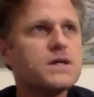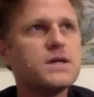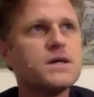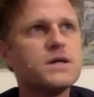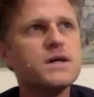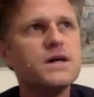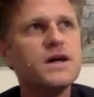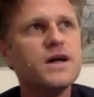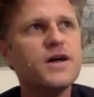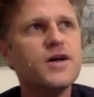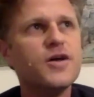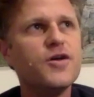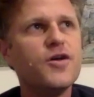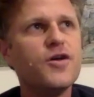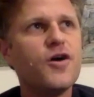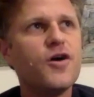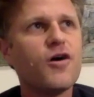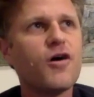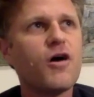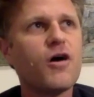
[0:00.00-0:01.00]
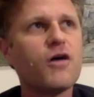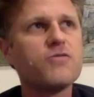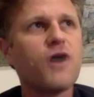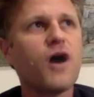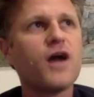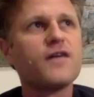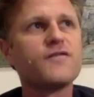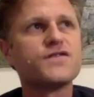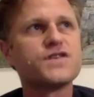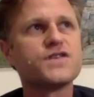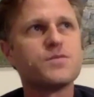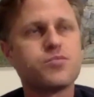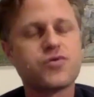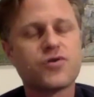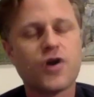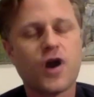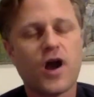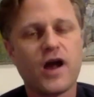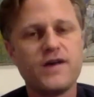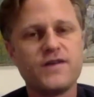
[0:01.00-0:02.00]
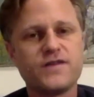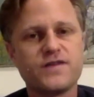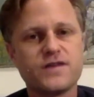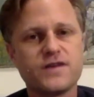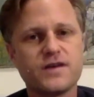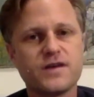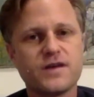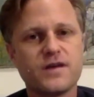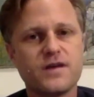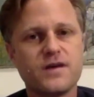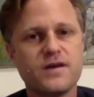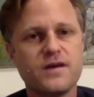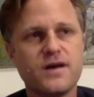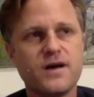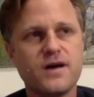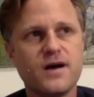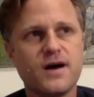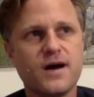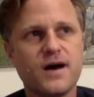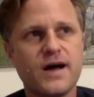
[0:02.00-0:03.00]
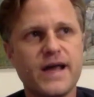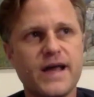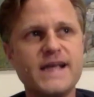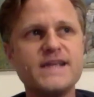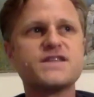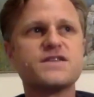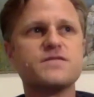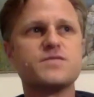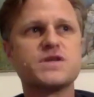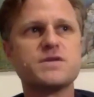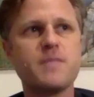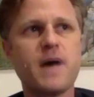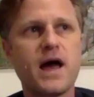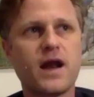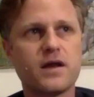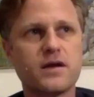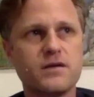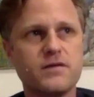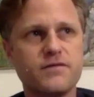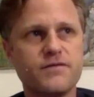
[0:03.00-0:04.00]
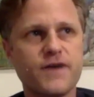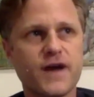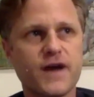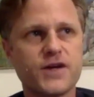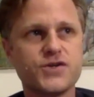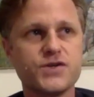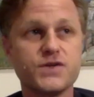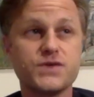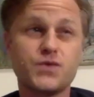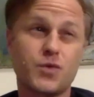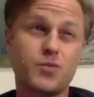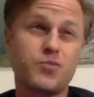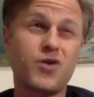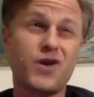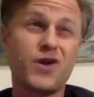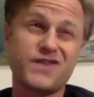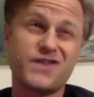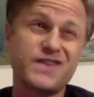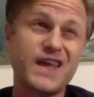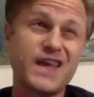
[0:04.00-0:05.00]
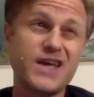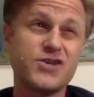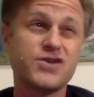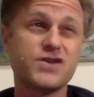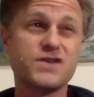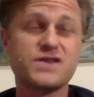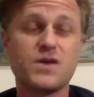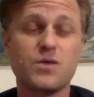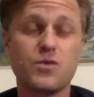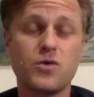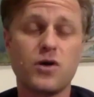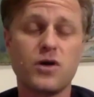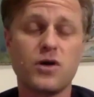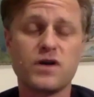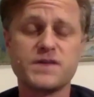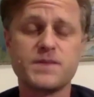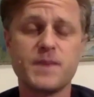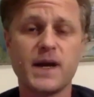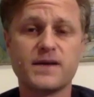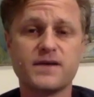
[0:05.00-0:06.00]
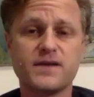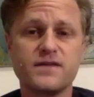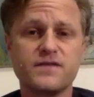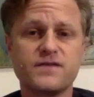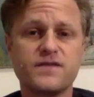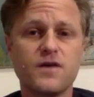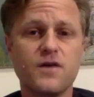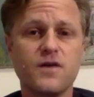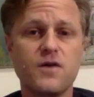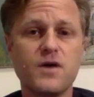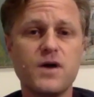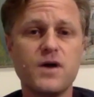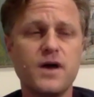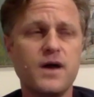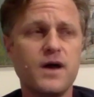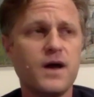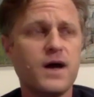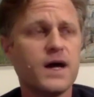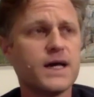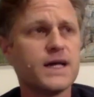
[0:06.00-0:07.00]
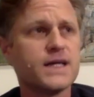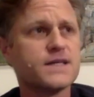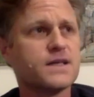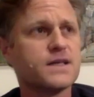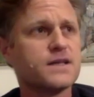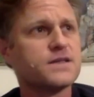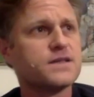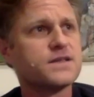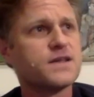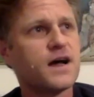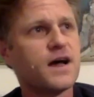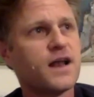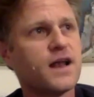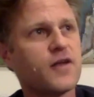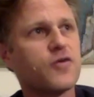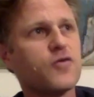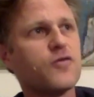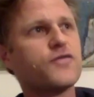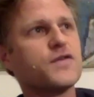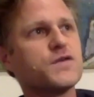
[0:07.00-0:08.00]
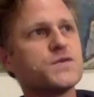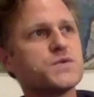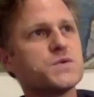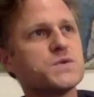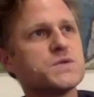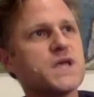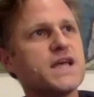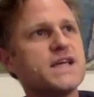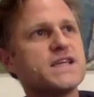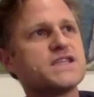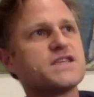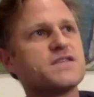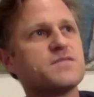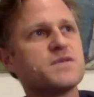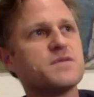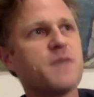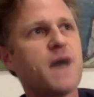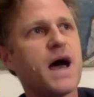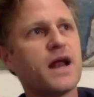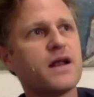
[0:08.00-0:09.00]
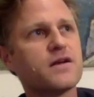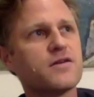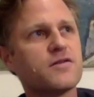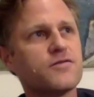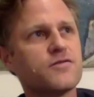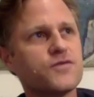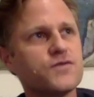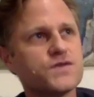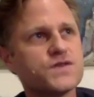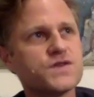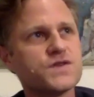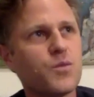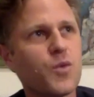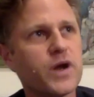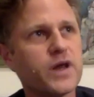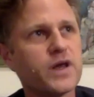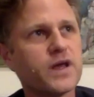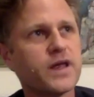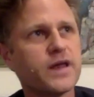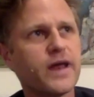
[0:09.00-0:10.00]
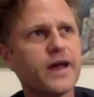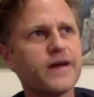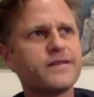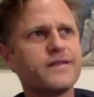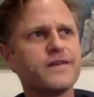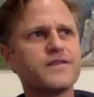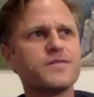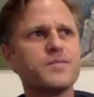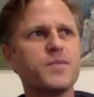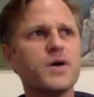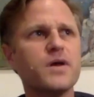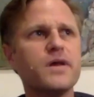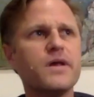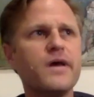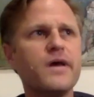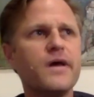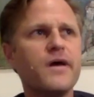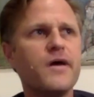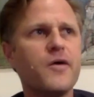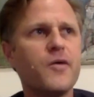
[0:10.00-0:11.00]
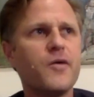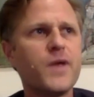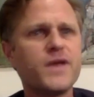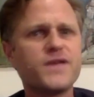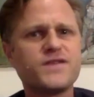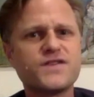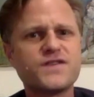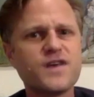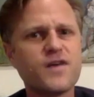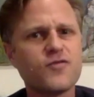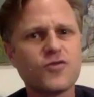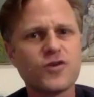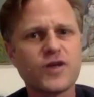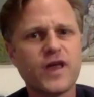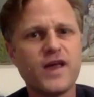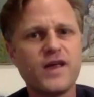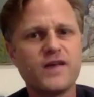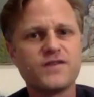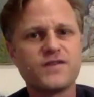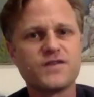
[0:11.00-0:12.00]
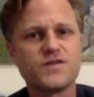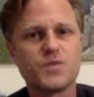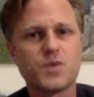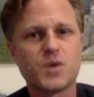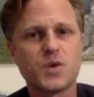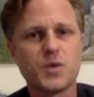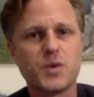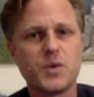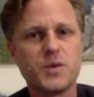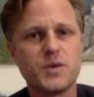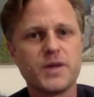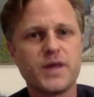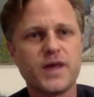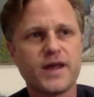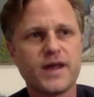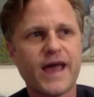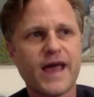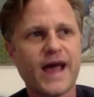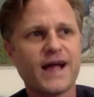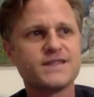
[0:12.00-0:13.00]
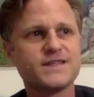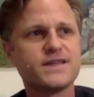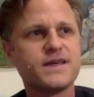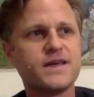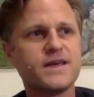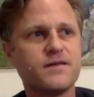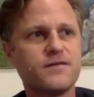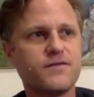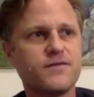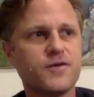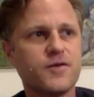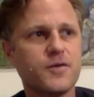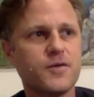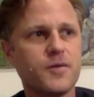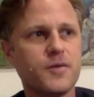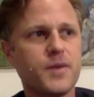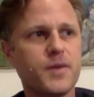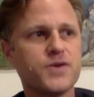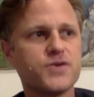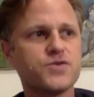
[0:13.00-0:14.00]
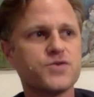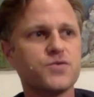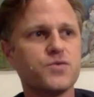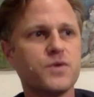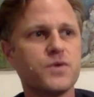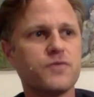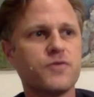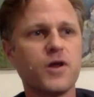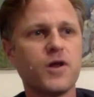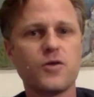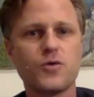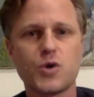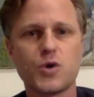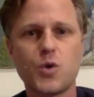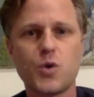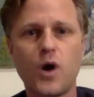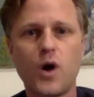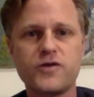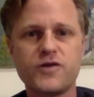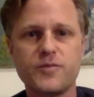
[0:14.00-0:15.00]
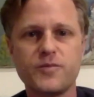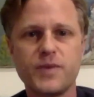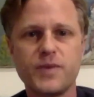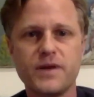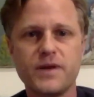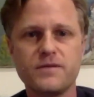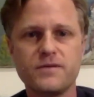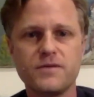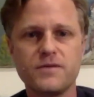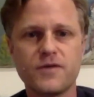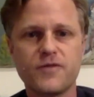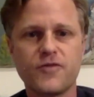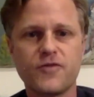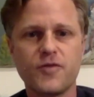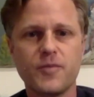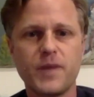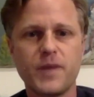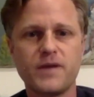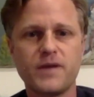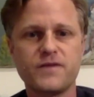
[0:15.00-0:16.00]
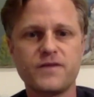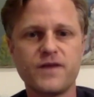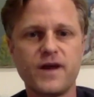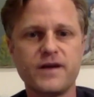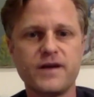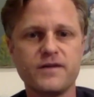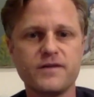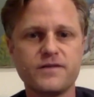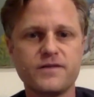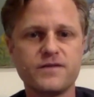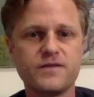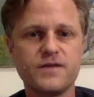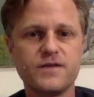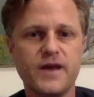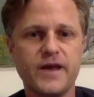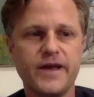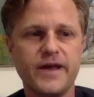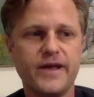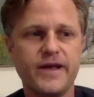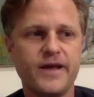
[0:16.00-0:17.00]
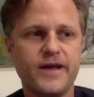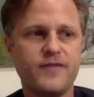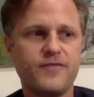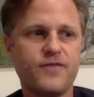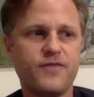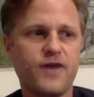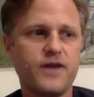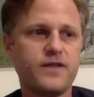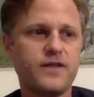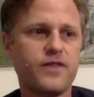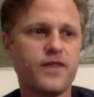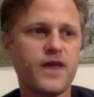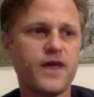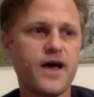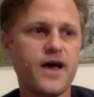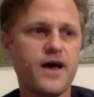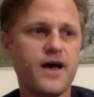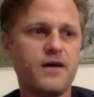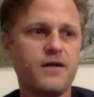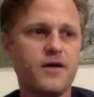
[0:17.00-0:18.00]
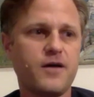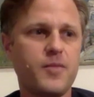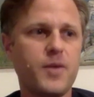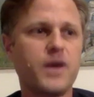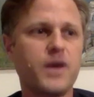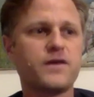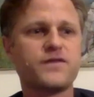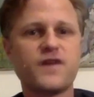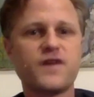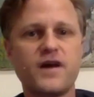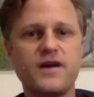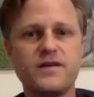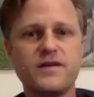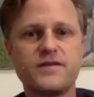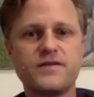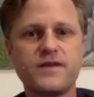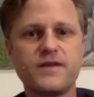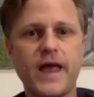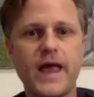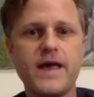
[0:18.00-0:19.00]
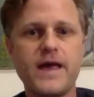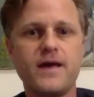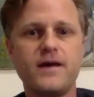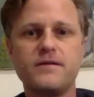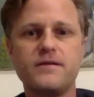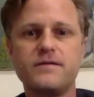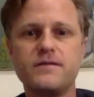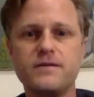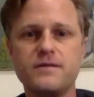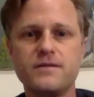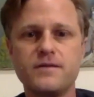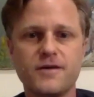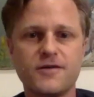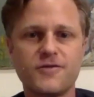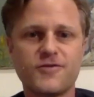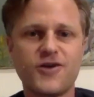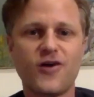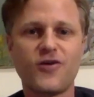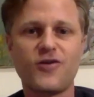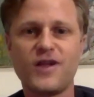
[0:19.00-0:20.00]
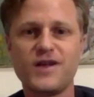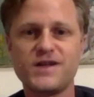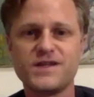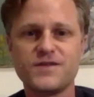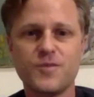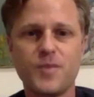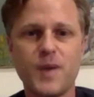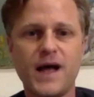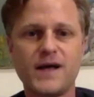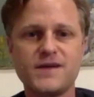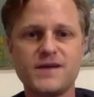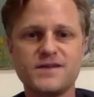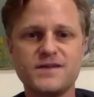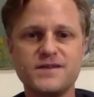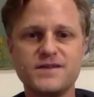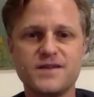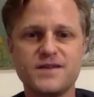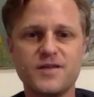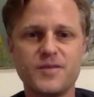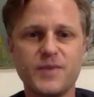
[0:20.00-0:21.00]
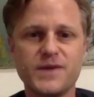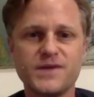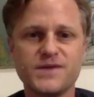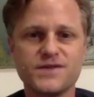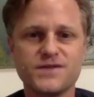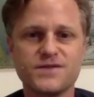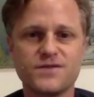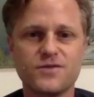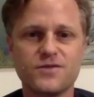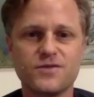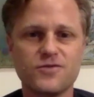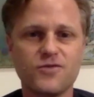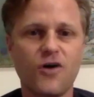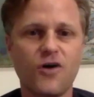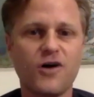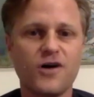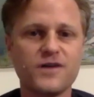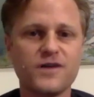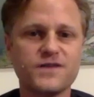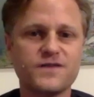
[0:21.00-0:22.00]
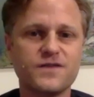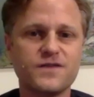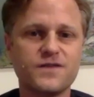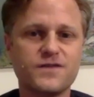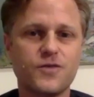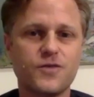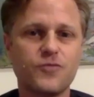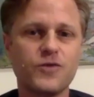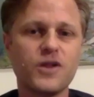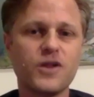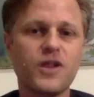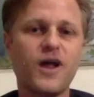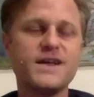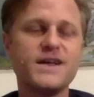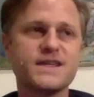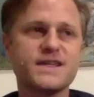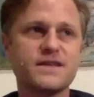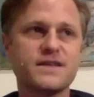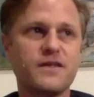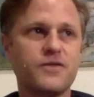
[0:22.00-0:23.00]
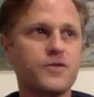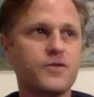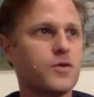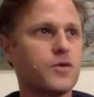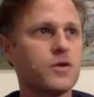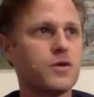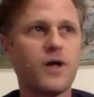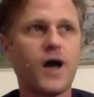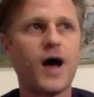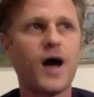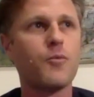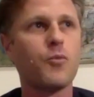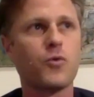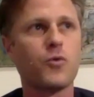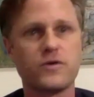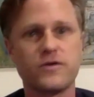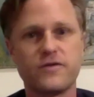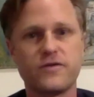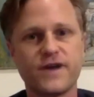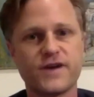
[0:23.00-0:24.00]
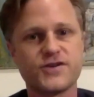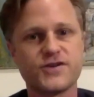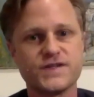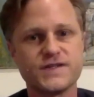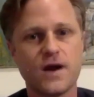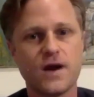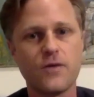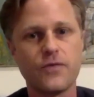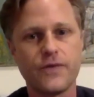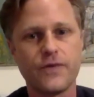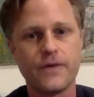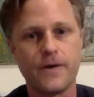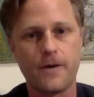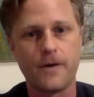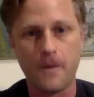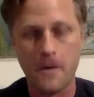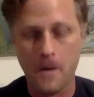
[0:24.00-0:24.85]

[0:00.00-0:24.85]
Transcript: a lot of surprising asymptomatic infections or presentations that were unexpected. So I guess on the side, I don't know if this was asymptomatic or if there's some way to connect this, but we had several cases where we would get a CAT scan for a patient with right lower quadrant pain to look for appendicitis and find that they had appendicitis and ground glass opacities at the bases of their lungs. So realizing that there were a lot more infections out there